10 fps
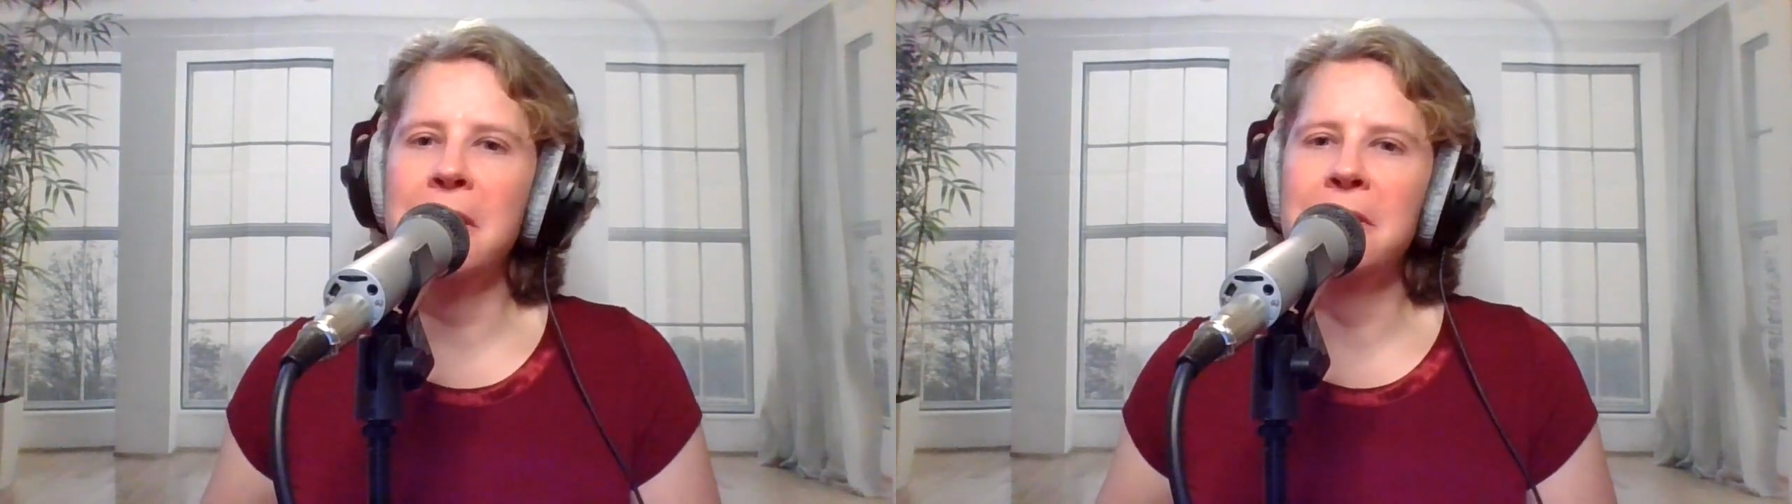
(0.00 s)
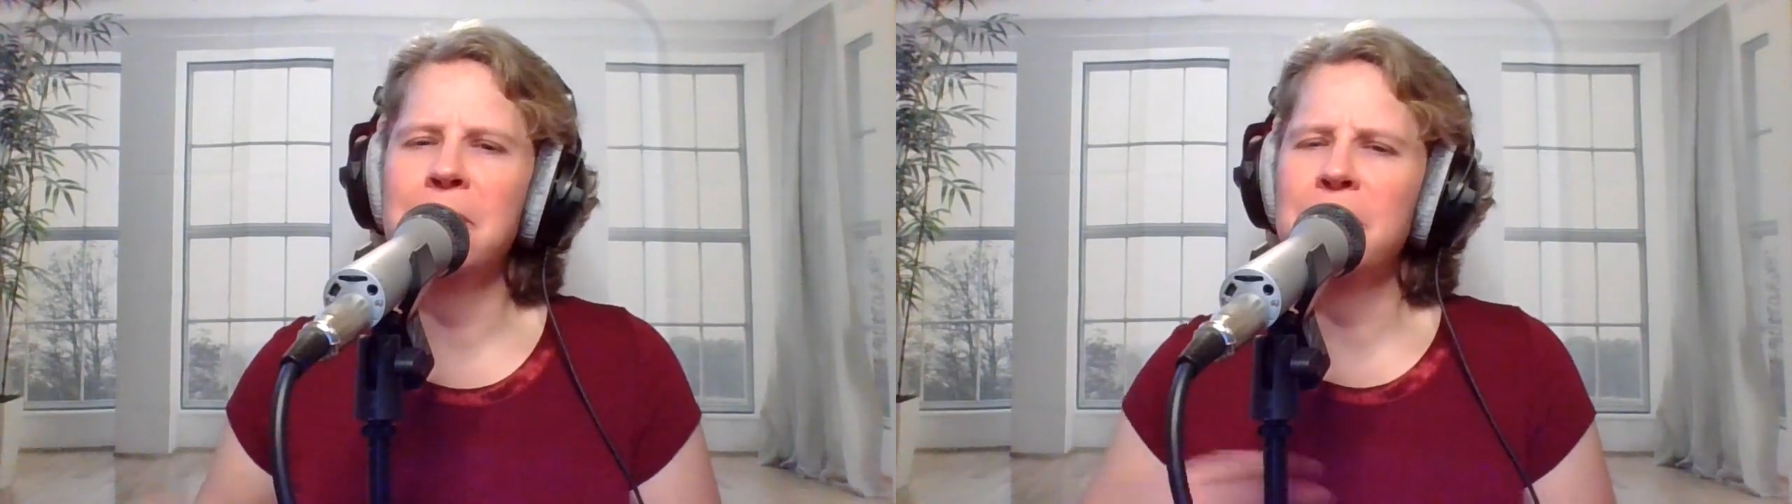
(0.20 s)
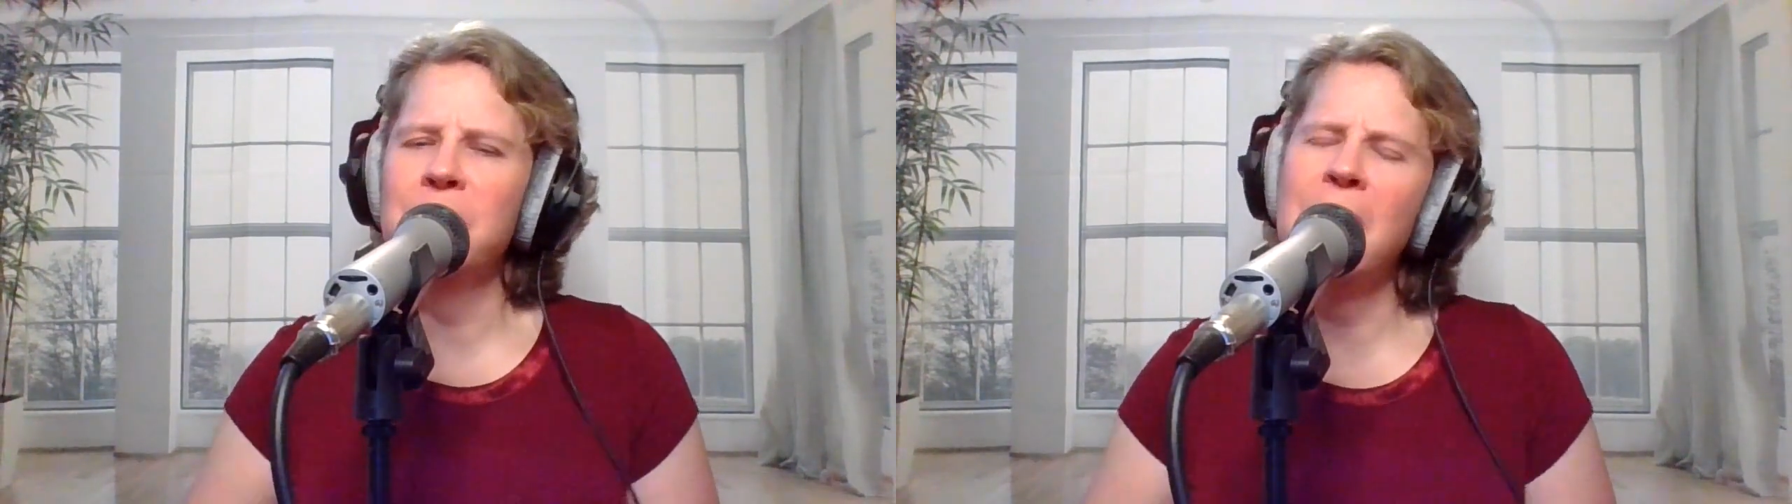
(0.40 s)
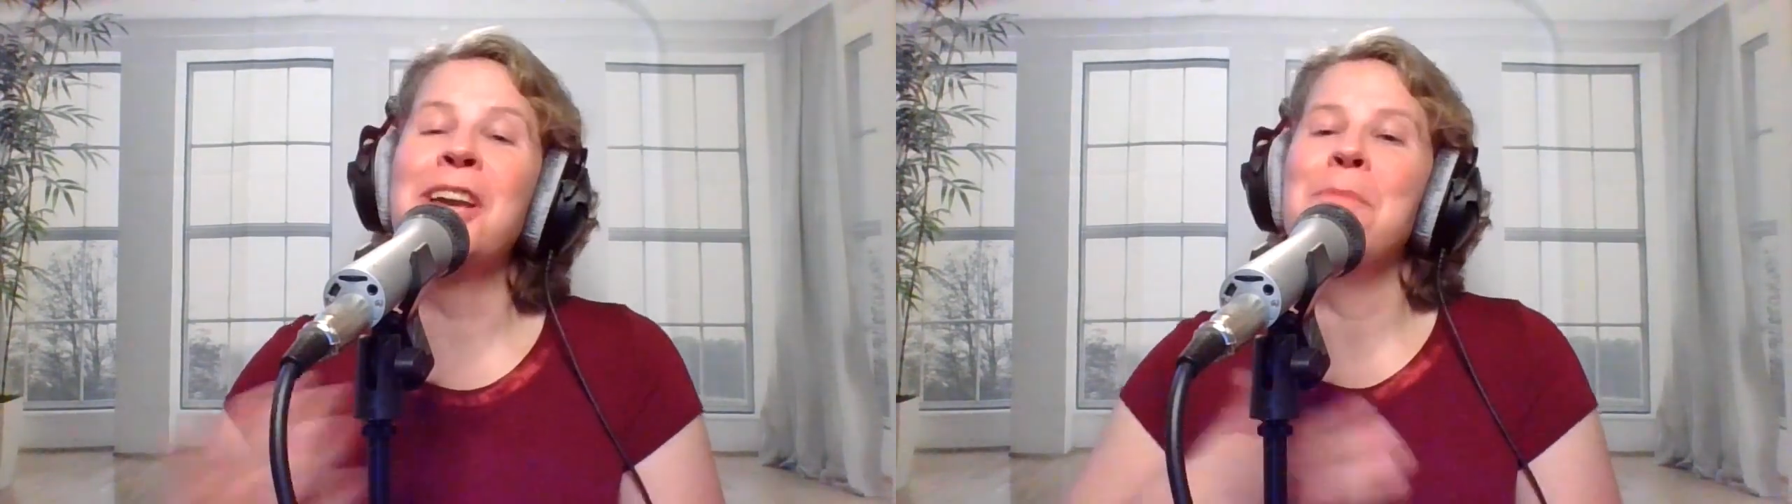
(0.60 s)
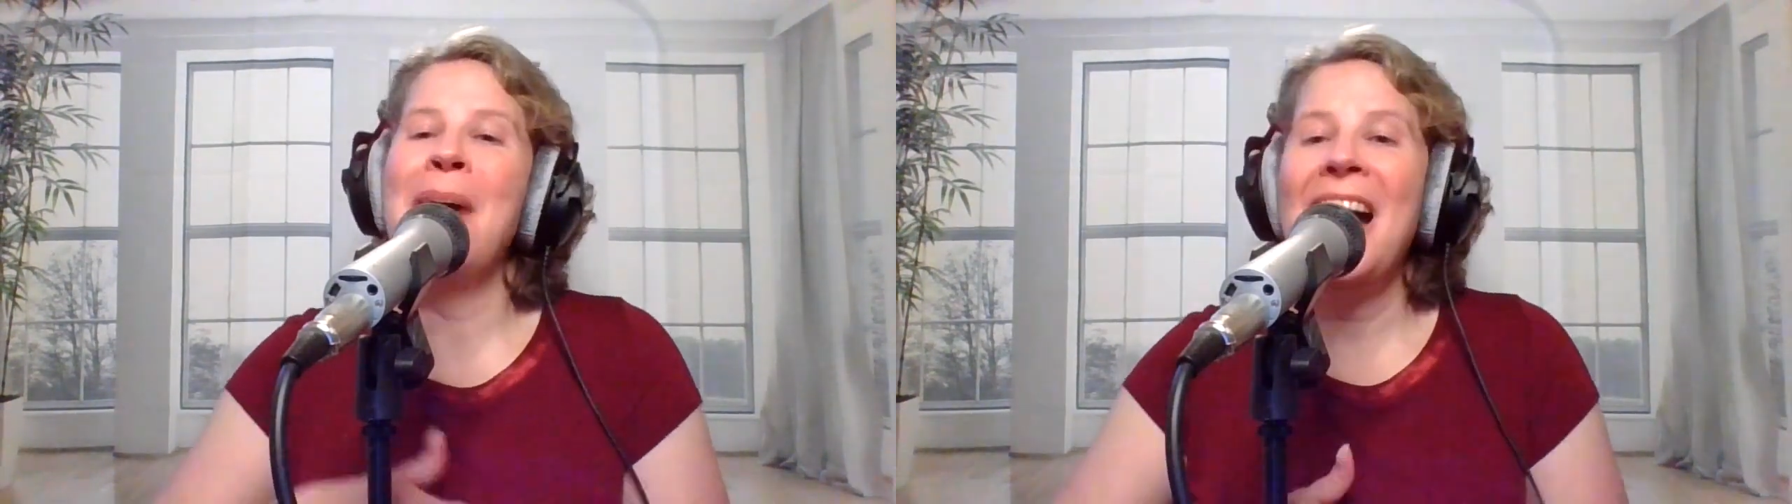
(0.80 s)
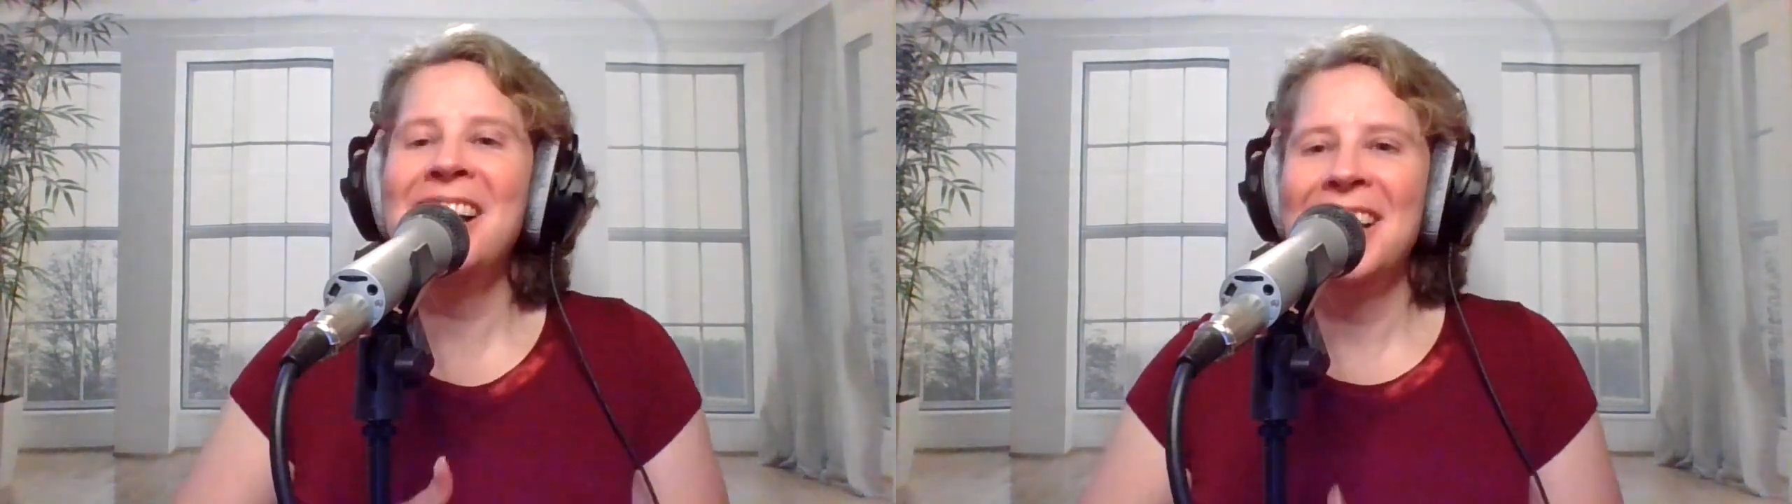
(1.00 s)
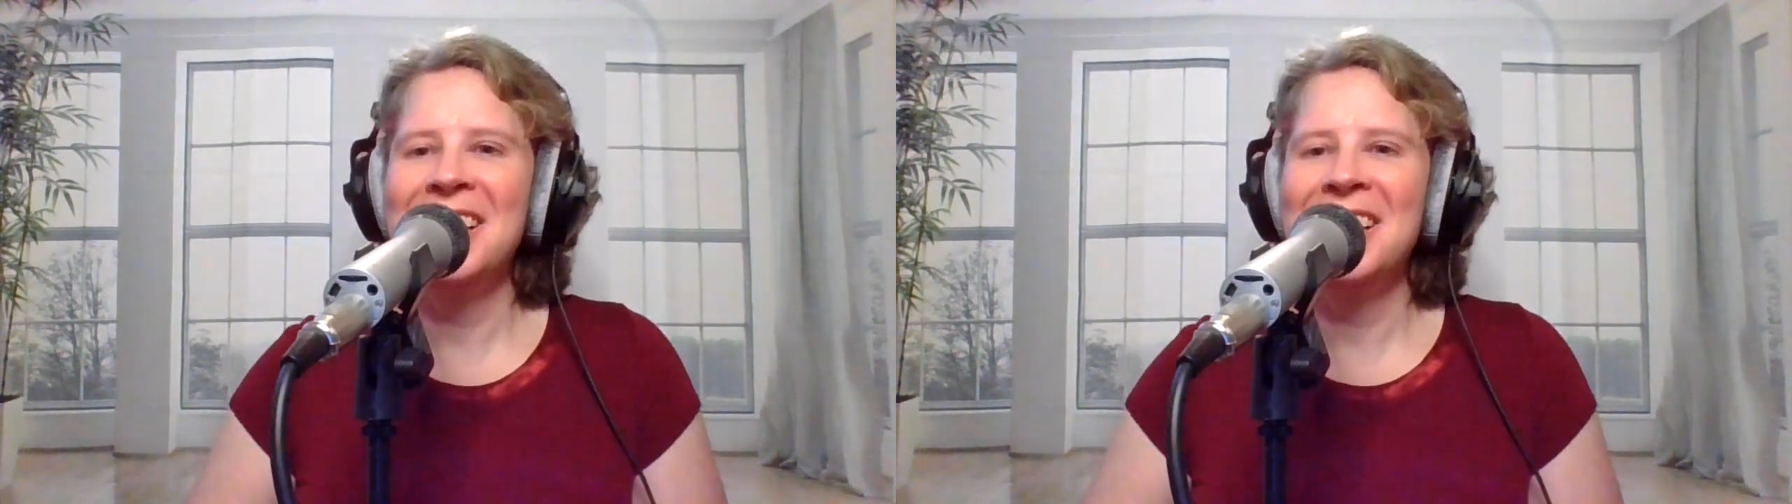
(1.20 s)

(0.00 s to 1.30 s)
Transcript: but looking back,